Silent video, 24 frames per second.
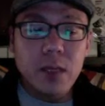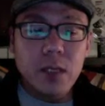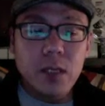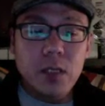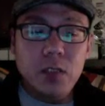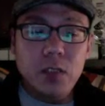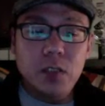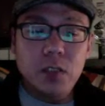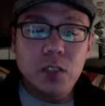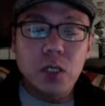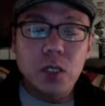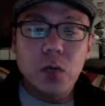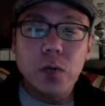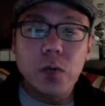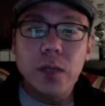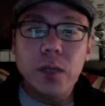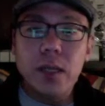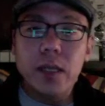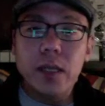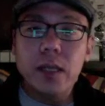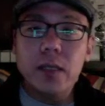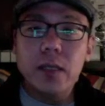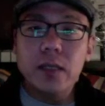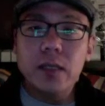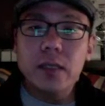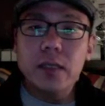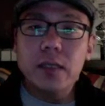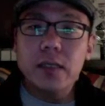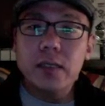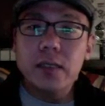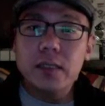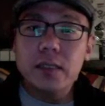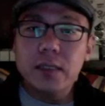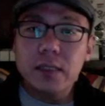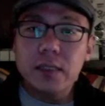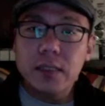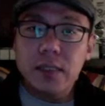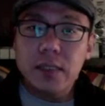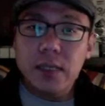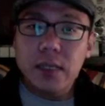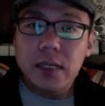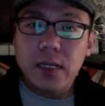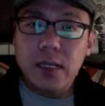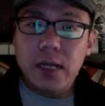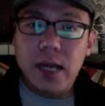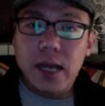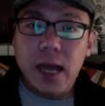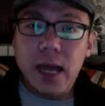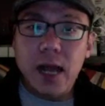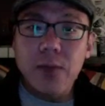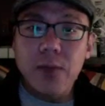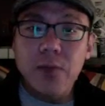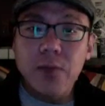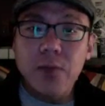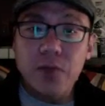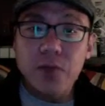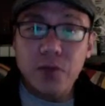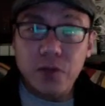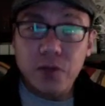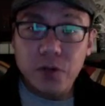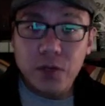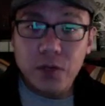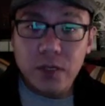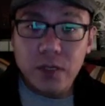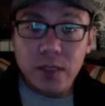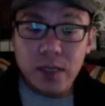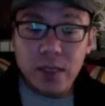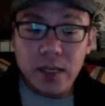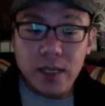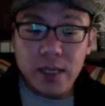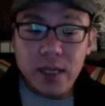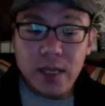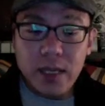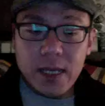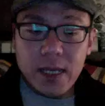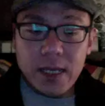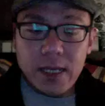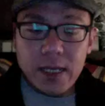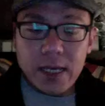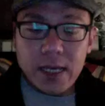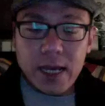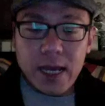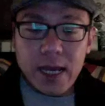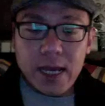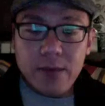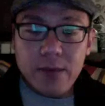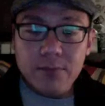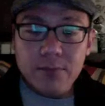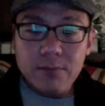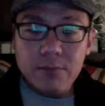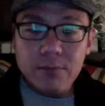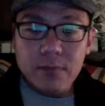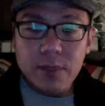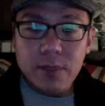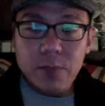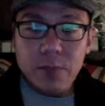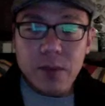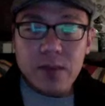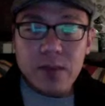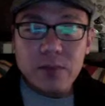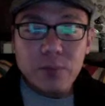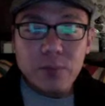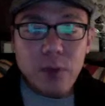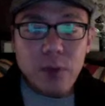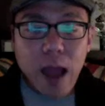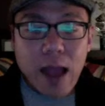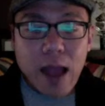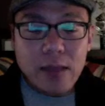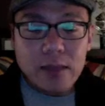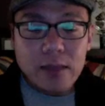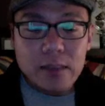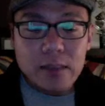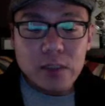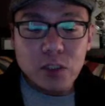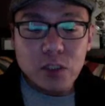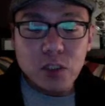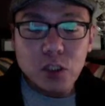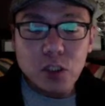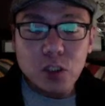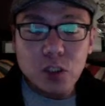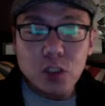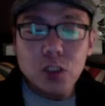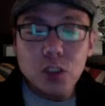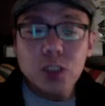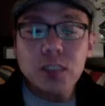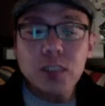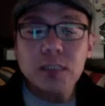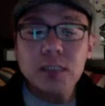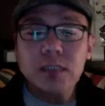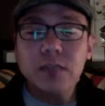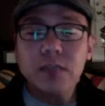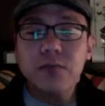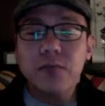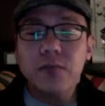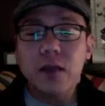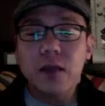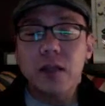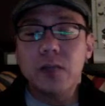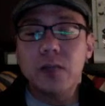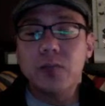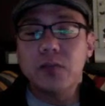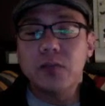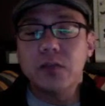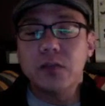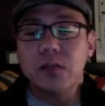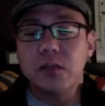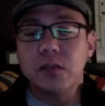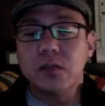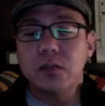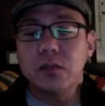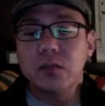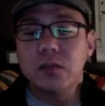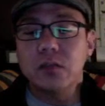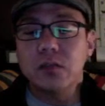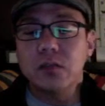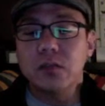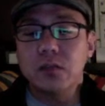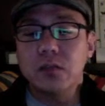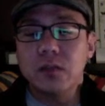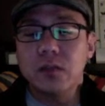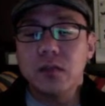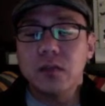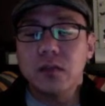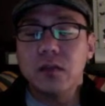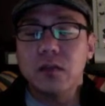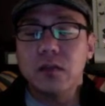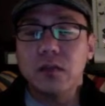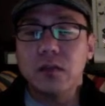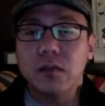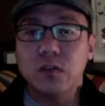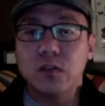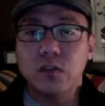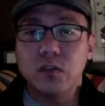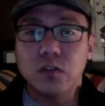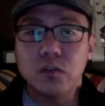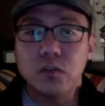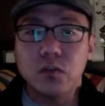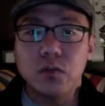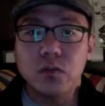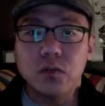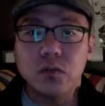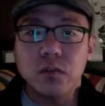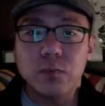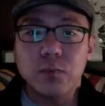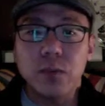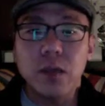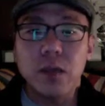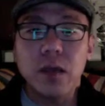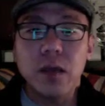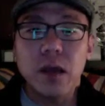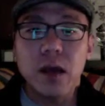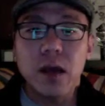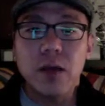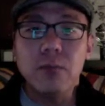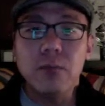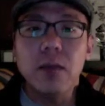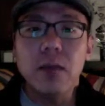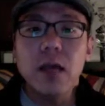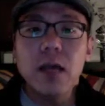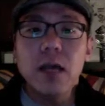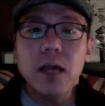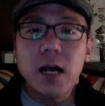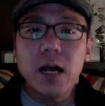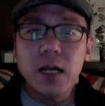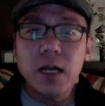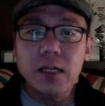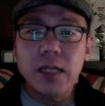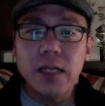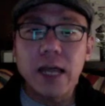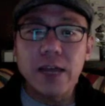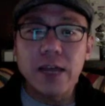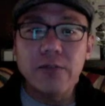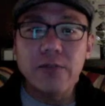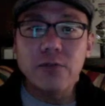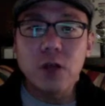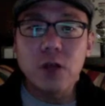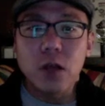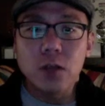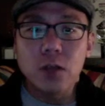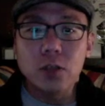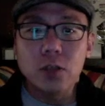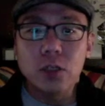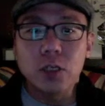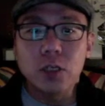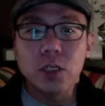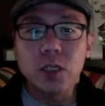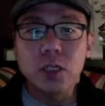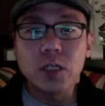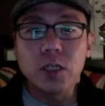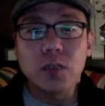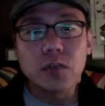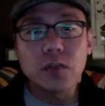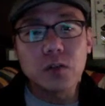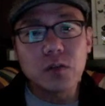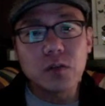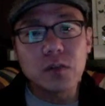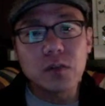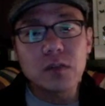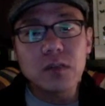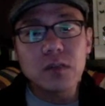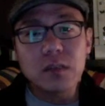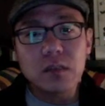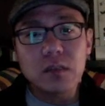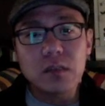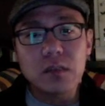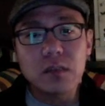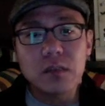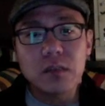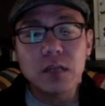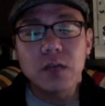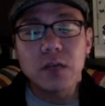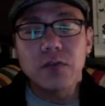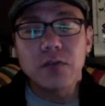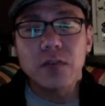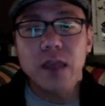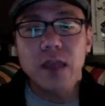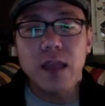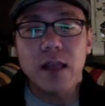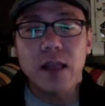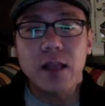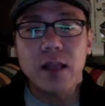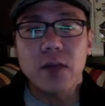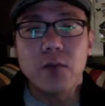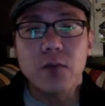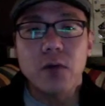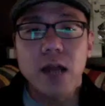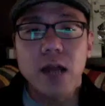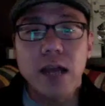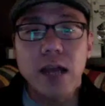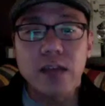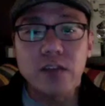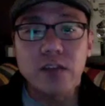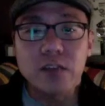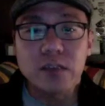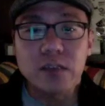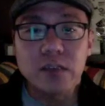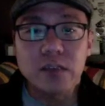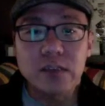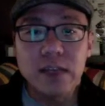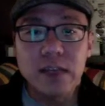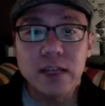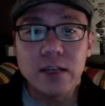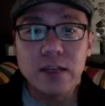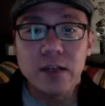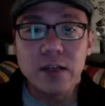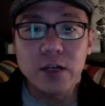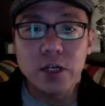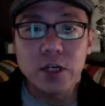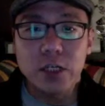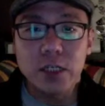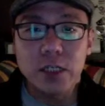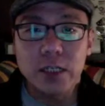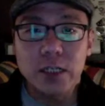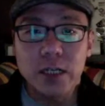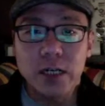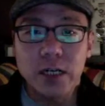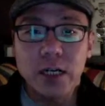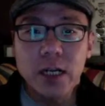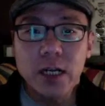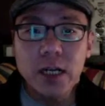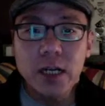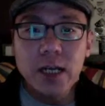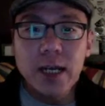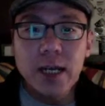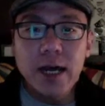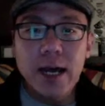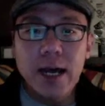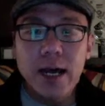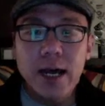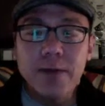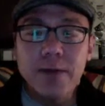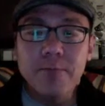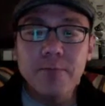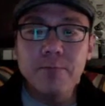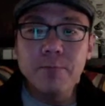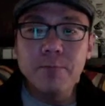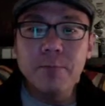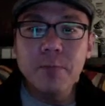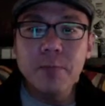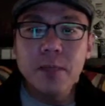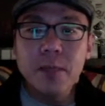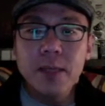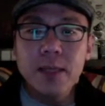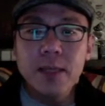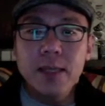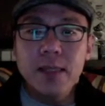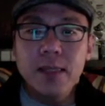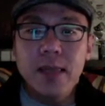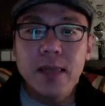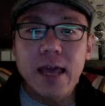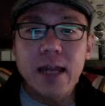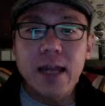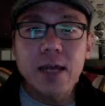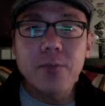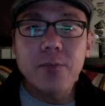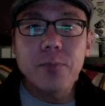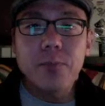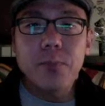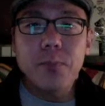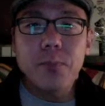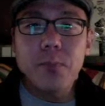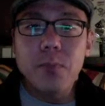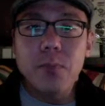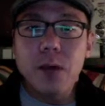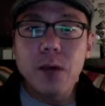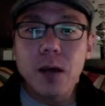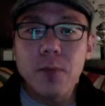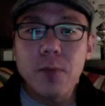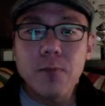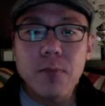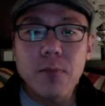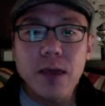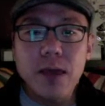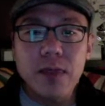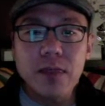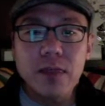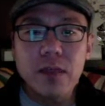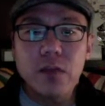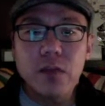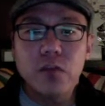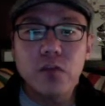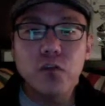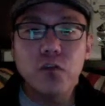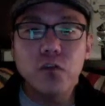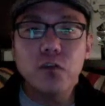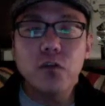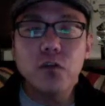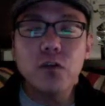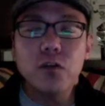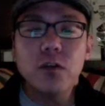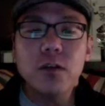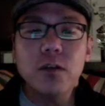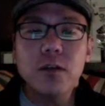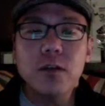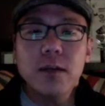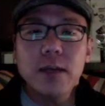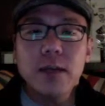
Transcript: So thirdly, the best practice should develop skills so that the students become a lifelong learner. So this is dovetailing what I just said earlier, that a method should